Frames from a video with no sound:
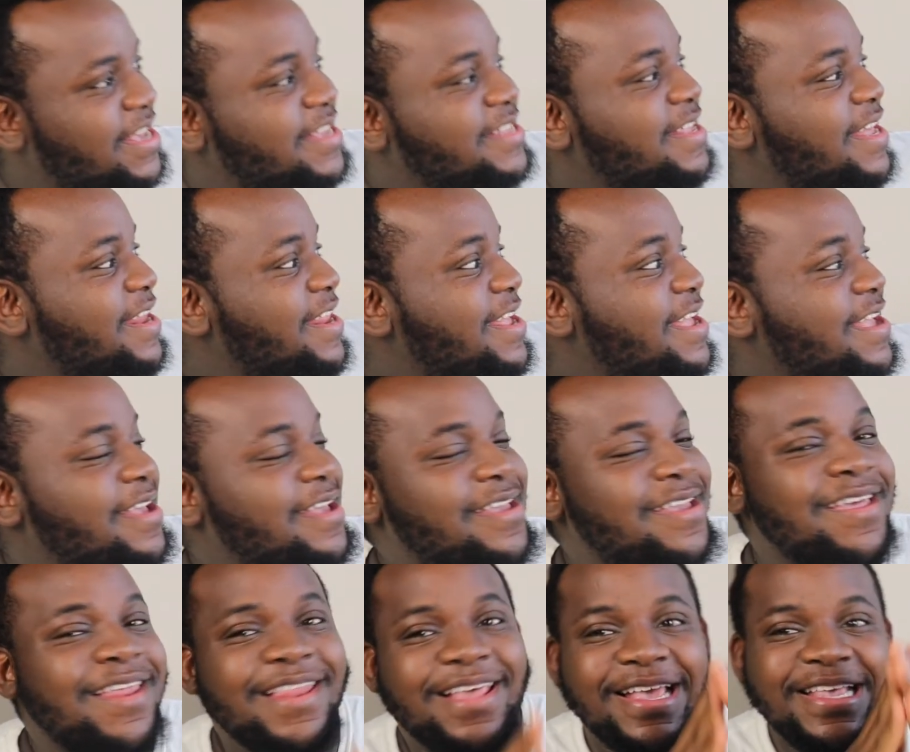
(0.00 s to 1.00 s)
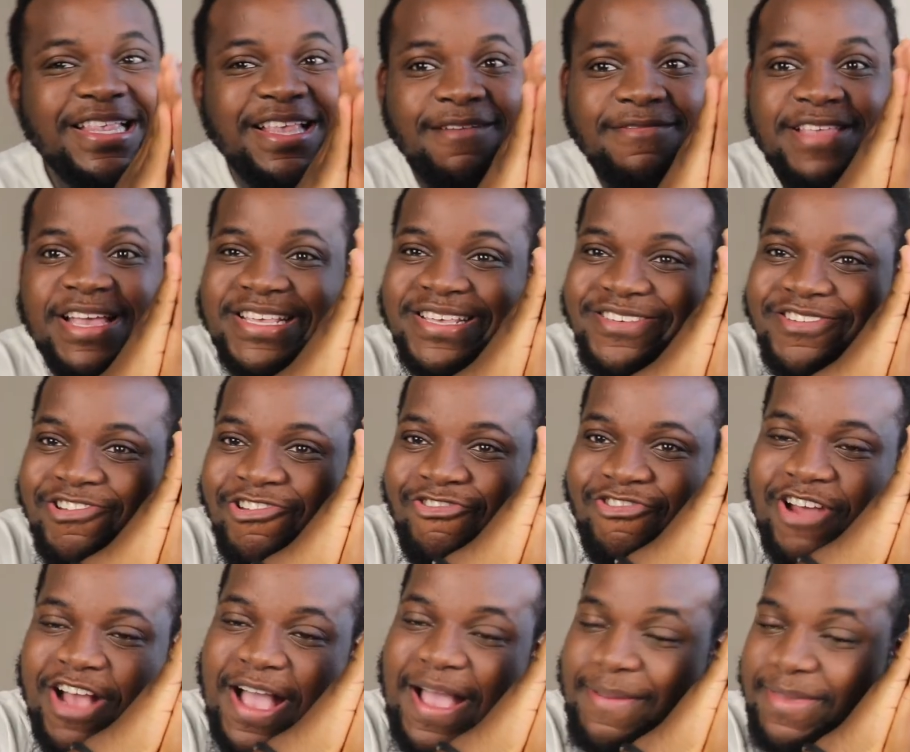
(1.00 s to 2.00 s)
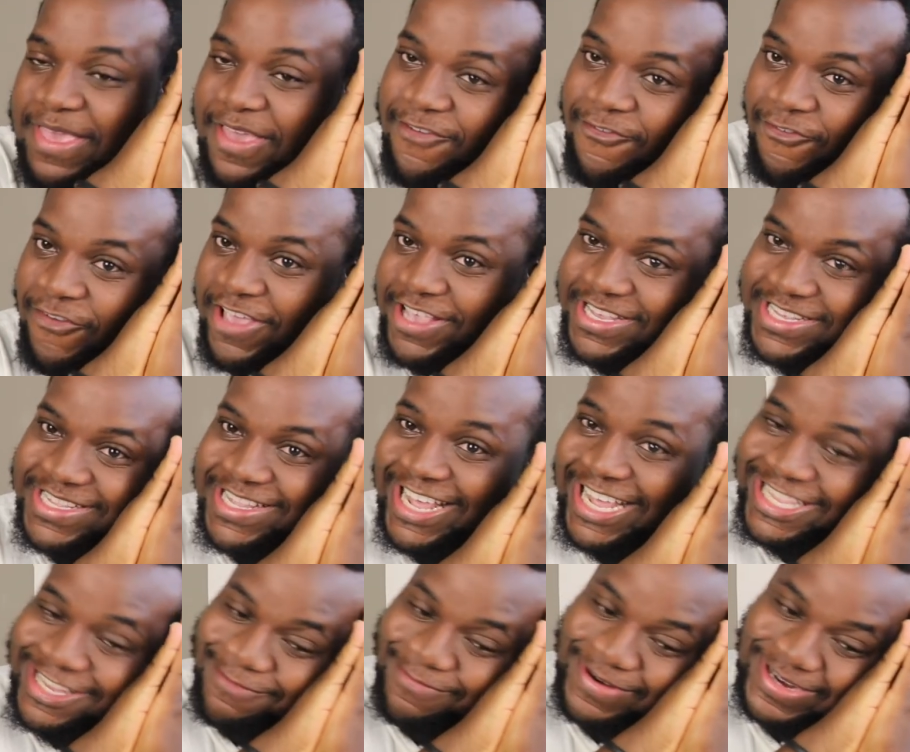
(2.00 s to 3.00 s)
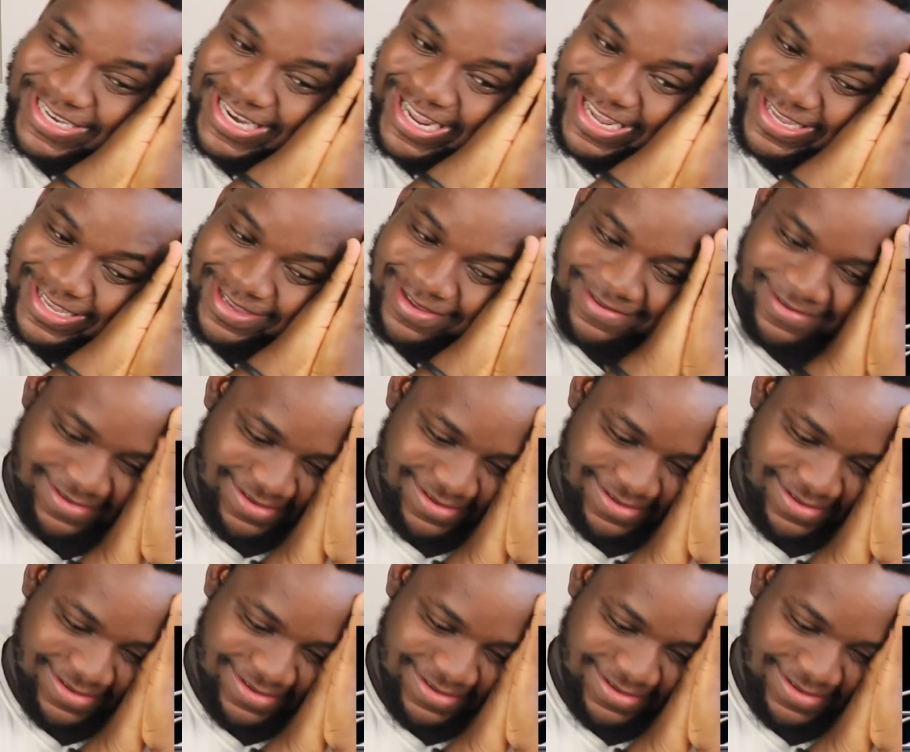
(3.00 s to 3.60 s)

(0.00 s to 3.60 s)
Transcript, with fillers: That you feel like sometimes you drop your face is there to protect you.